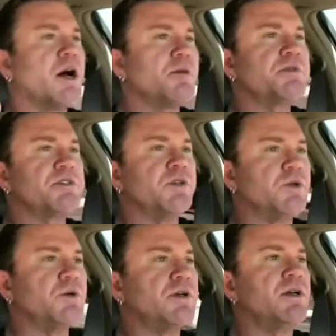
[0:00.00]
comes
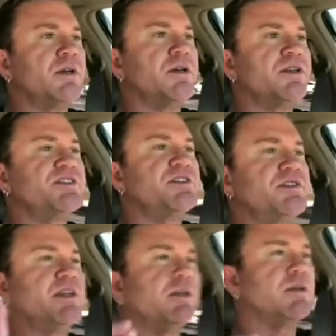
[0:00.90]
to
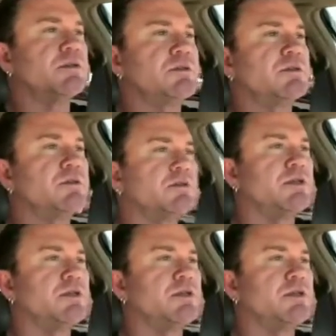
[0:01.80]
steal,